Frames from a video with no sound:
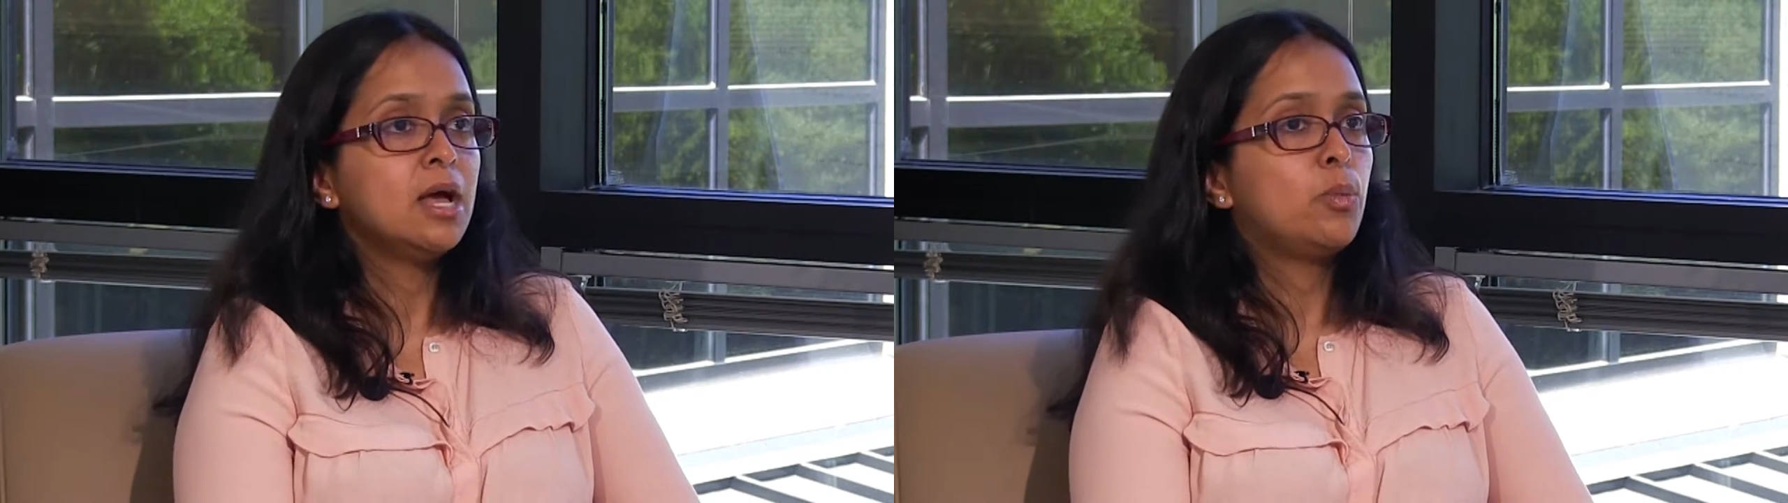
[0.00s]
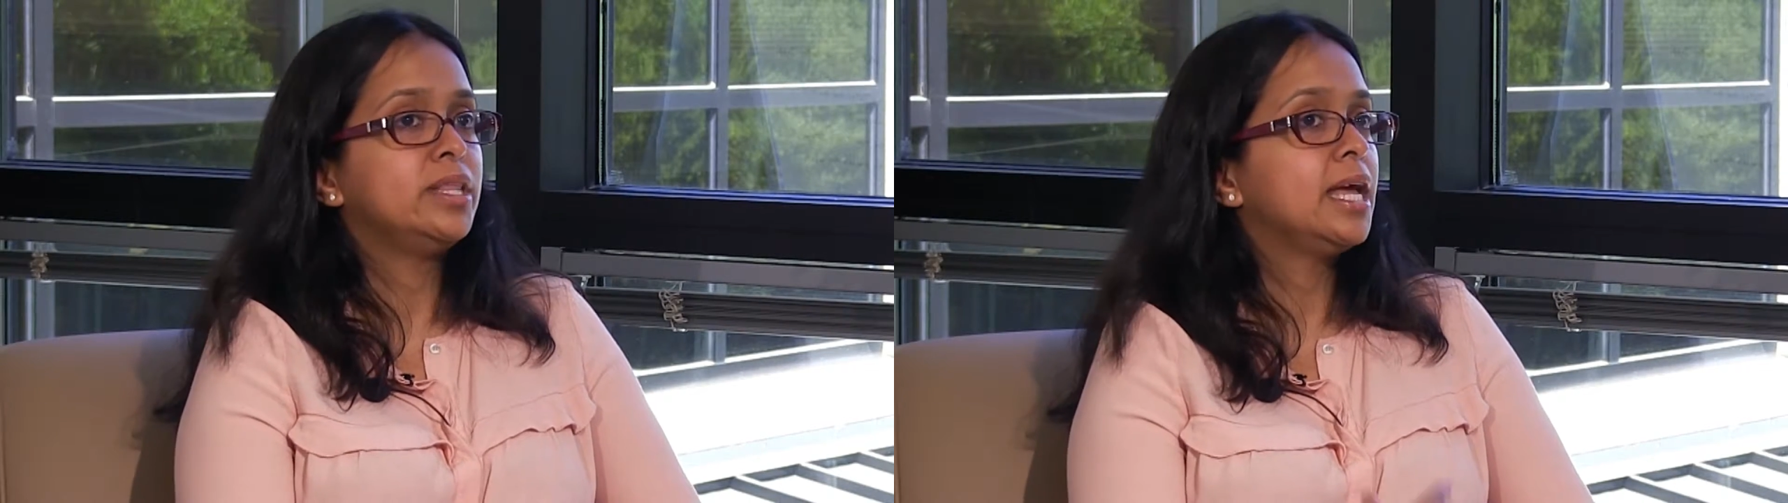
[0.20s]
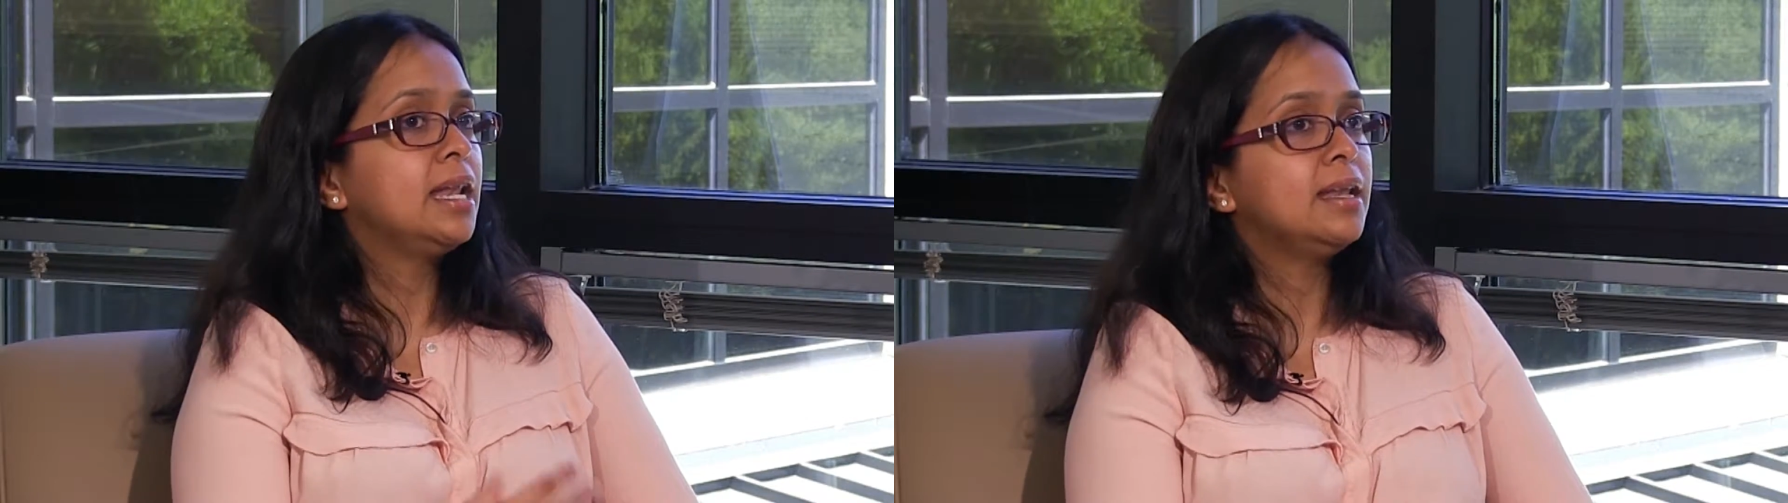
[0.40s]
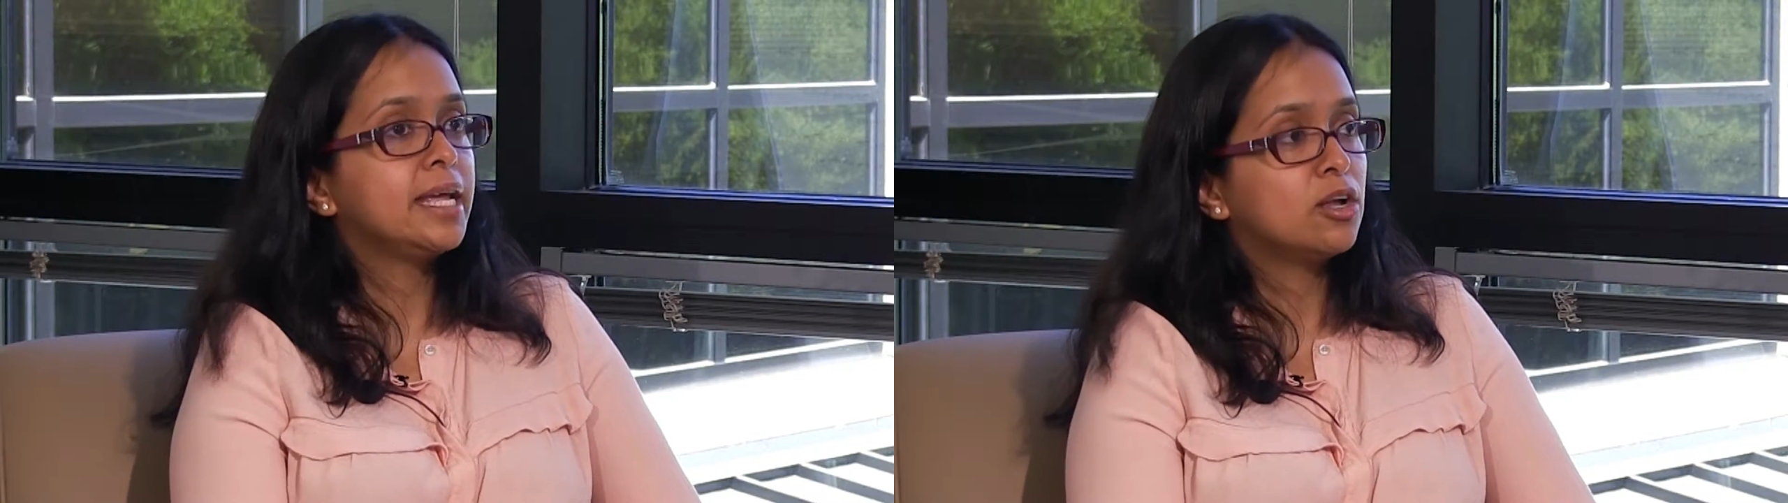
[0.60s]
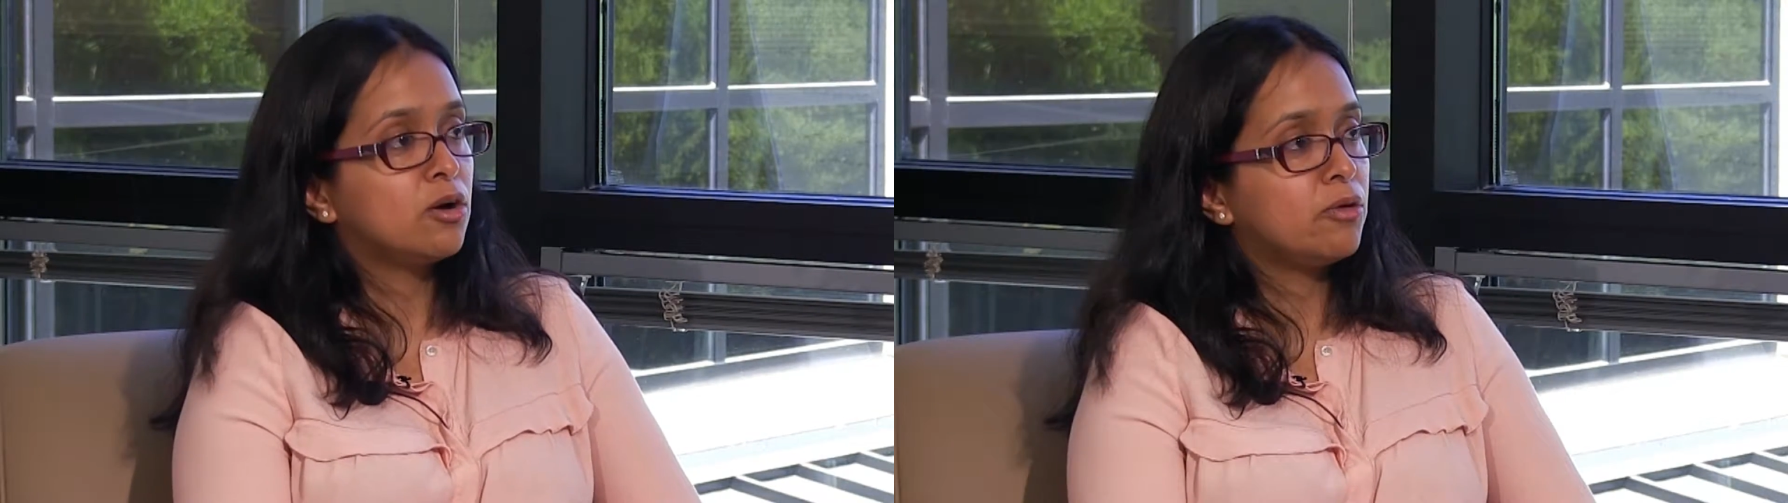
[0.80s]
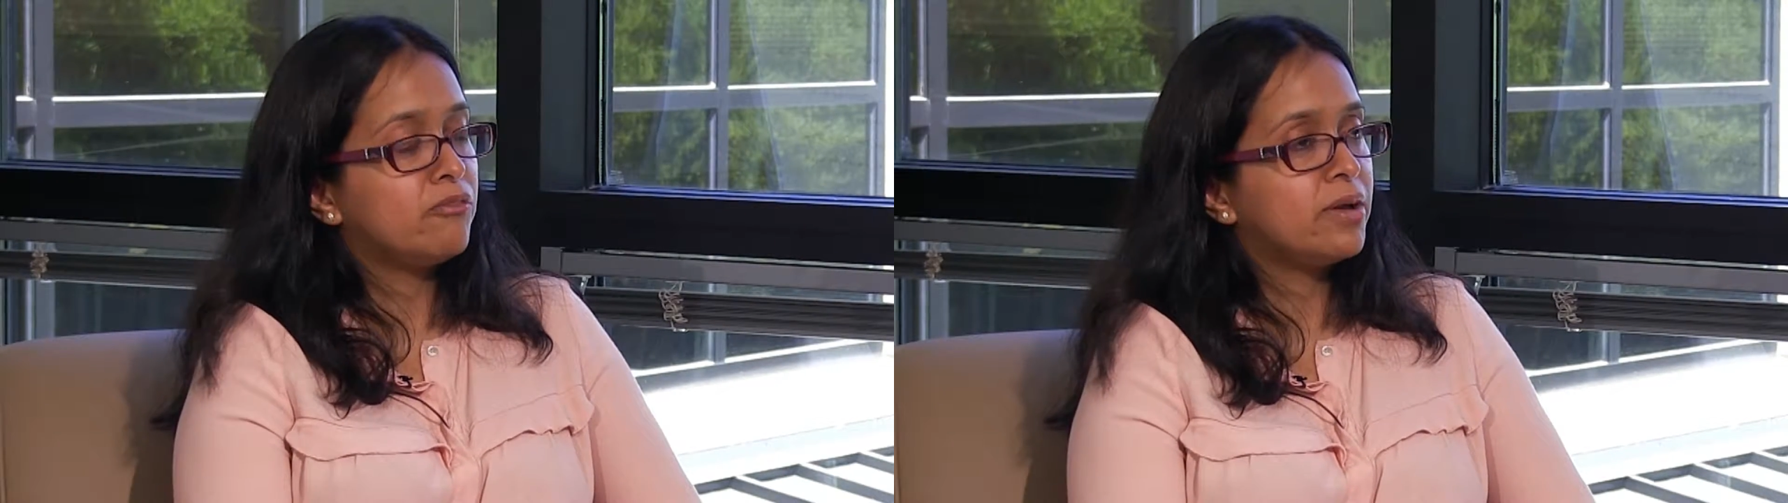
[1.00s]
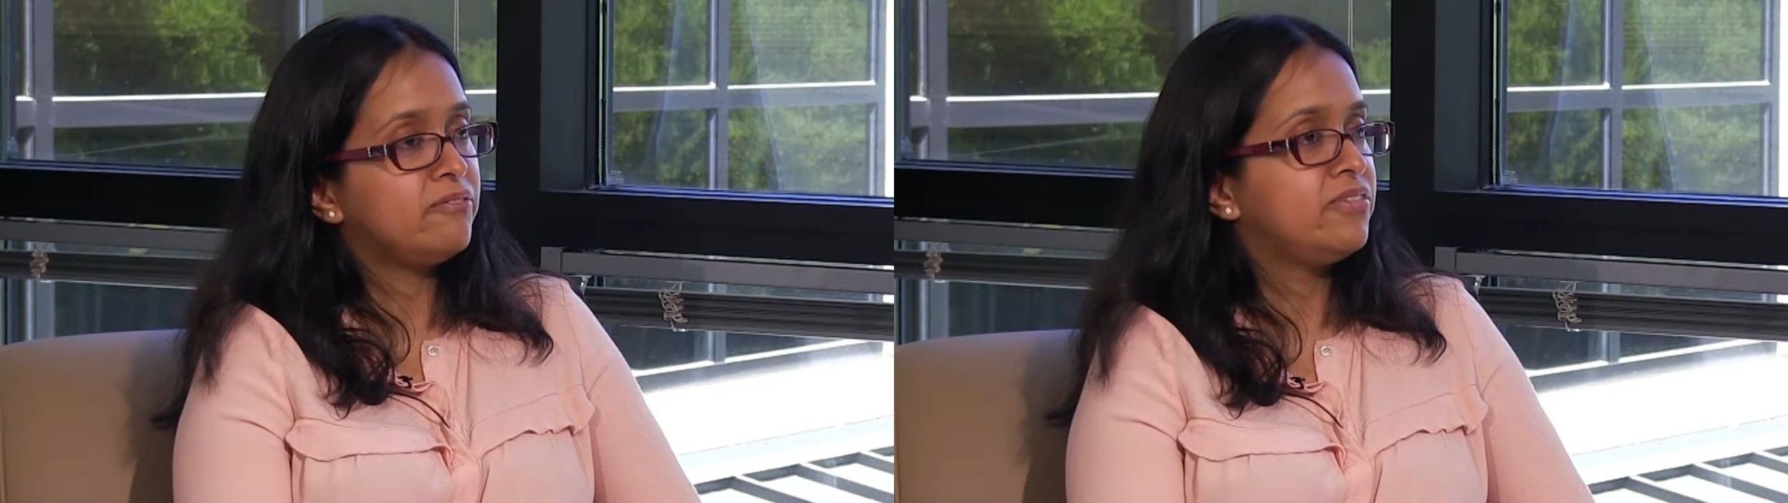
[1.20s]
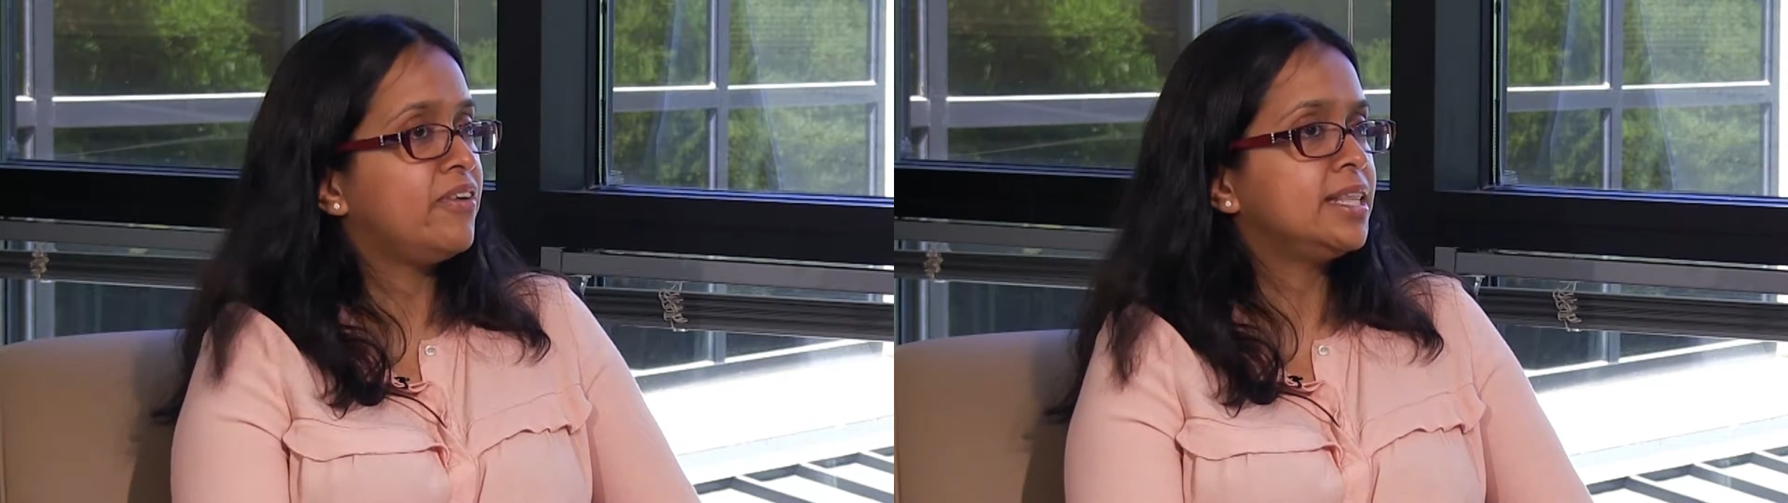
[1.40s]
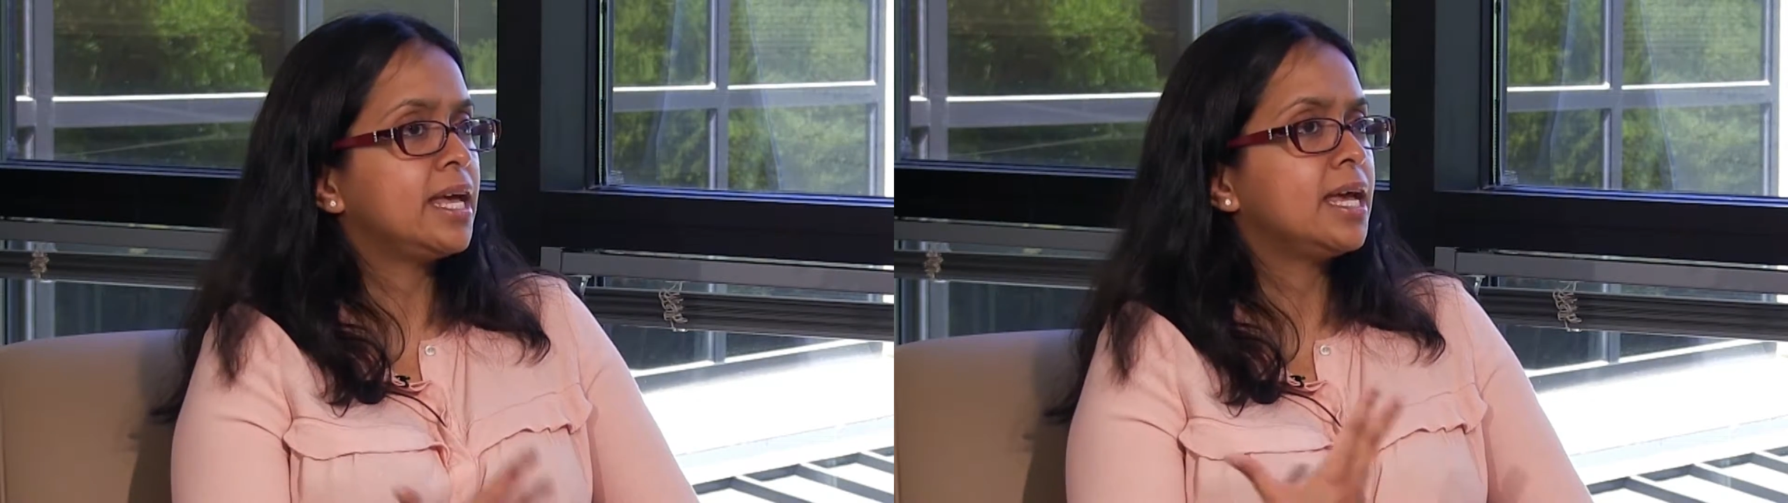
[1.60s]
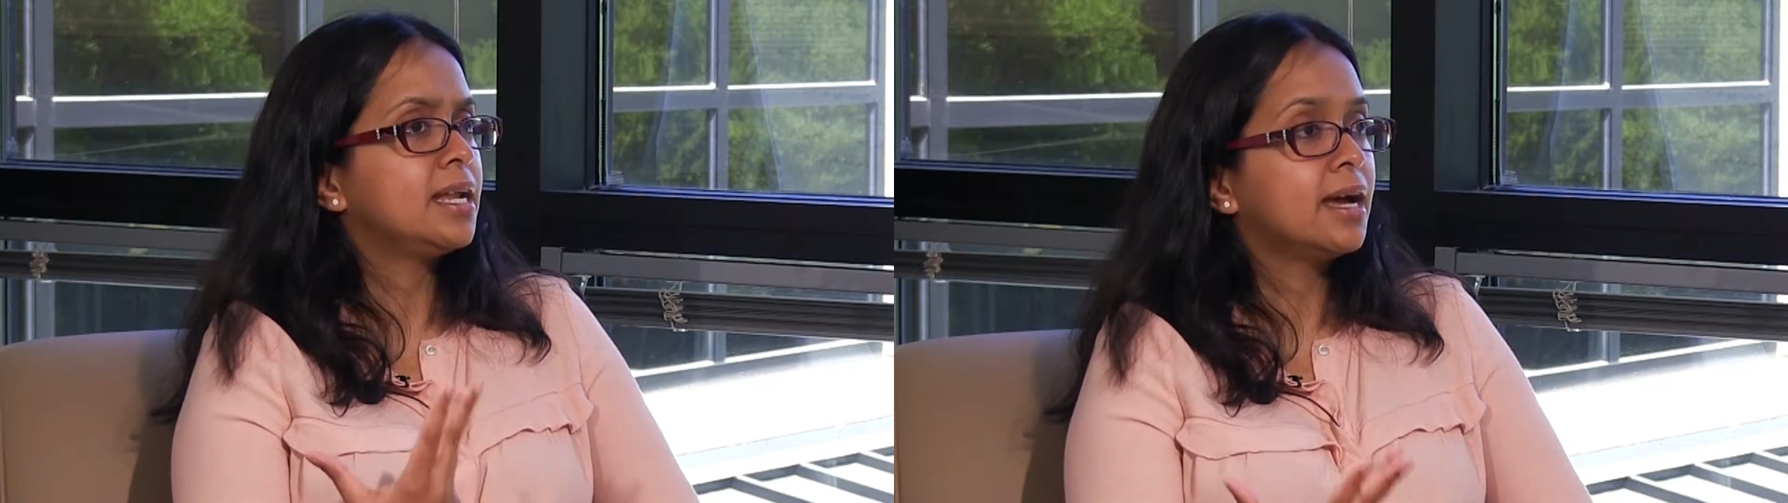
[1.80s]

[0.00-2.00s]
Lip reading: When they